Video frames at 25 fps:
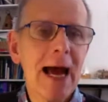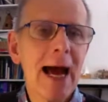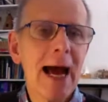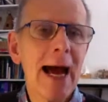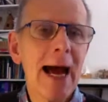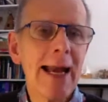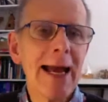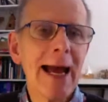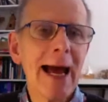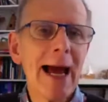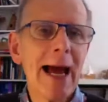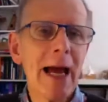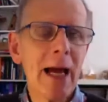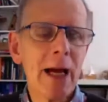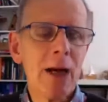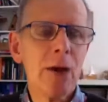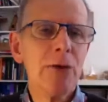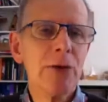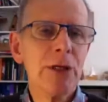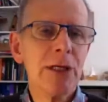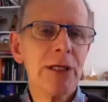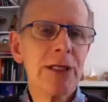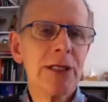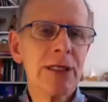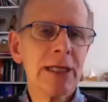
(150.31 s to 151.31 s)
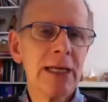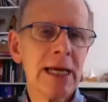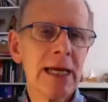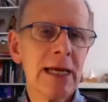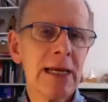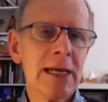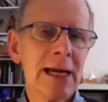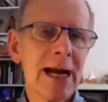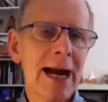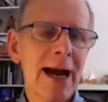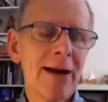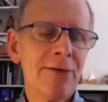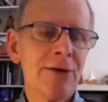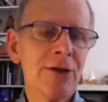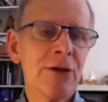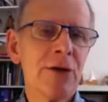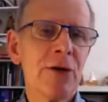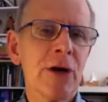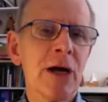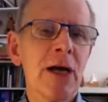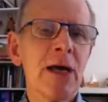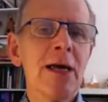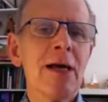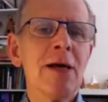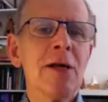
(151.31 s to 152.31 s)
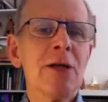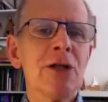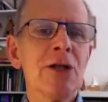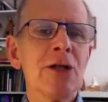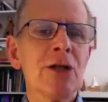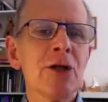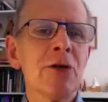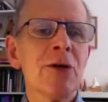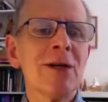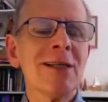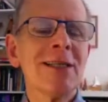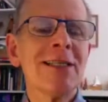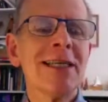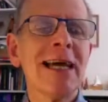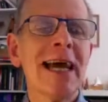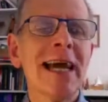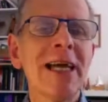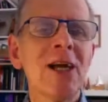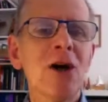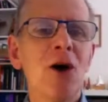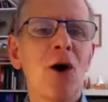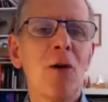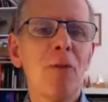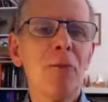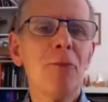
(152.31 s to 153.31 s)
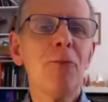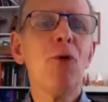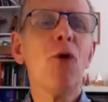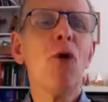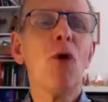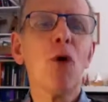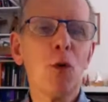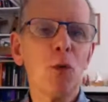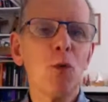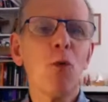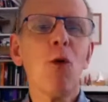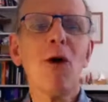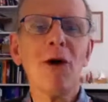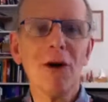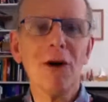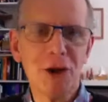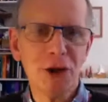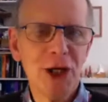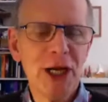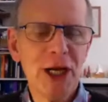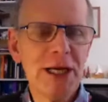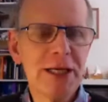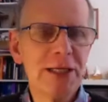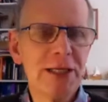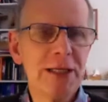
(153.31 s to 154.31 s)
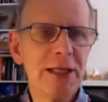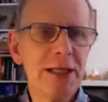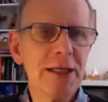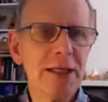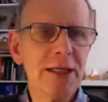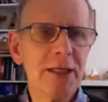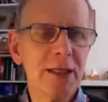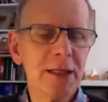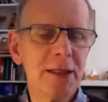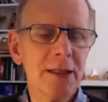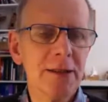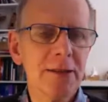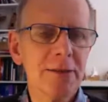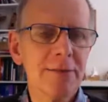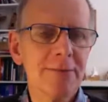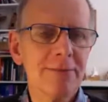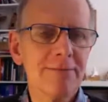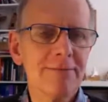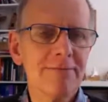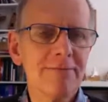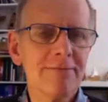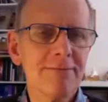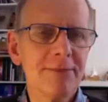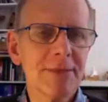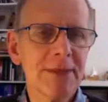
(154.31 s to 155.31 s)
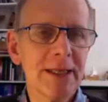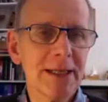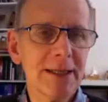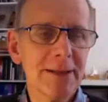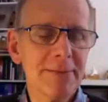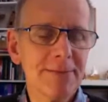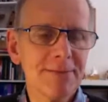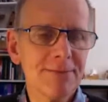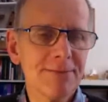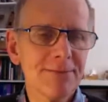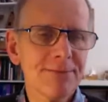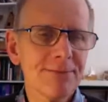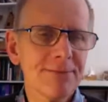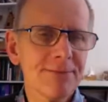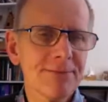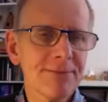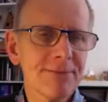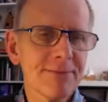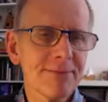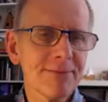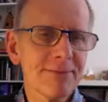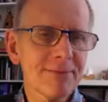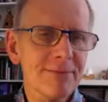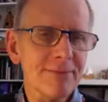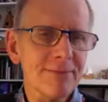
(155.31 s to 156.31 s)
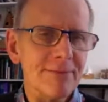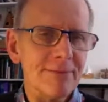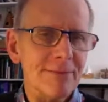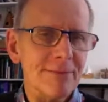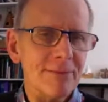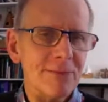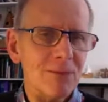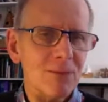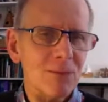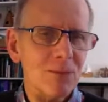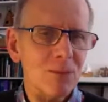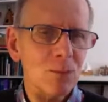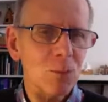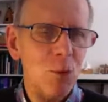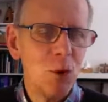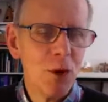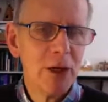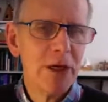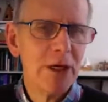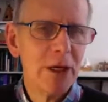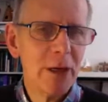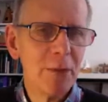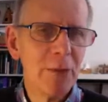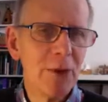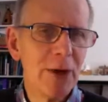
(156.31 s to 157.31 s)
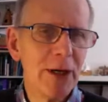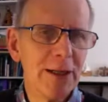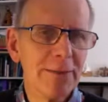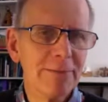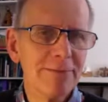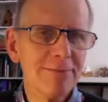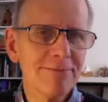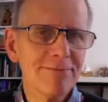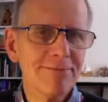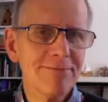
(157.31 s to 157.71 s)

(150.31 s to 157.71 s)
And how does he have to take on board what Jesus has done? Yeah. What can you bring?